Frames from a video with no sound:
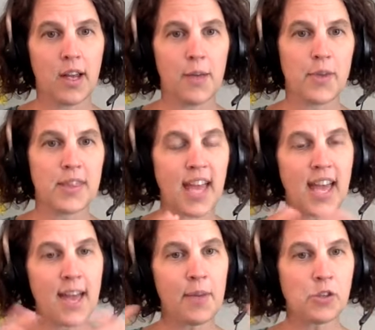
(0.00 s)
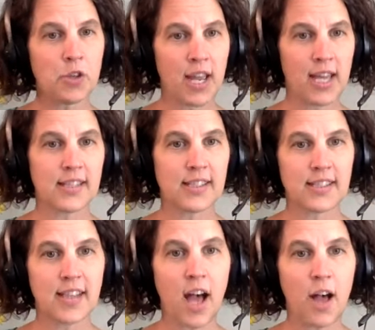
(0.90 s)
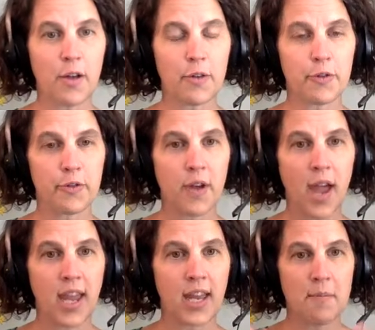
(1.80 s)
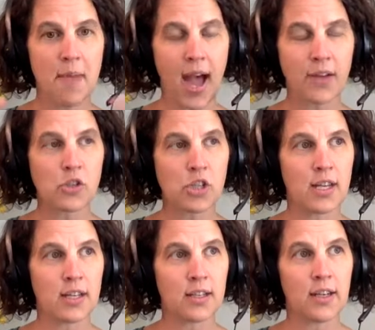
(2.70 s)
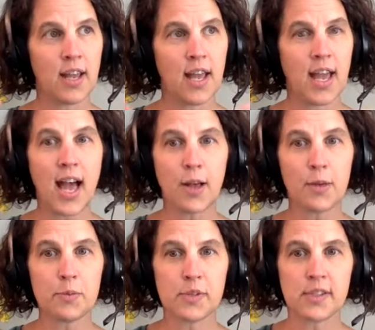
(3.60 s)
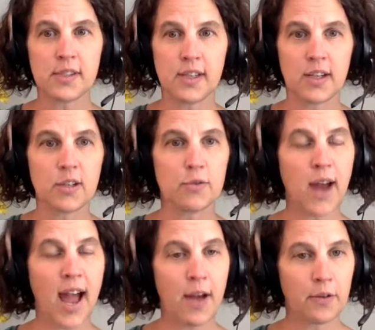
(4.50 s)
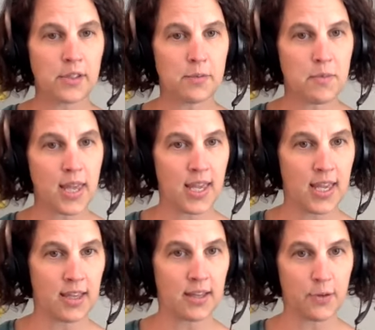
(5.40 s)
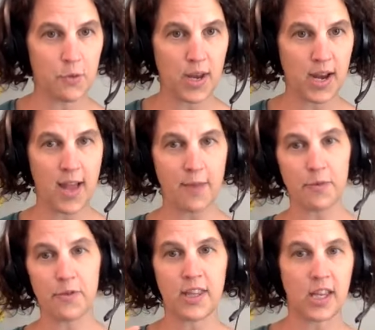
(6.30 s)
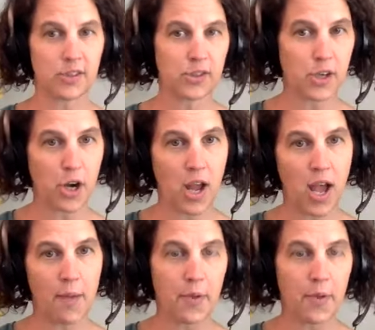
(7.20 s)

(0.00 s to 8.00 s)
But the imagery itself, I can imagine, helps ground me when I'm feeling stirred up.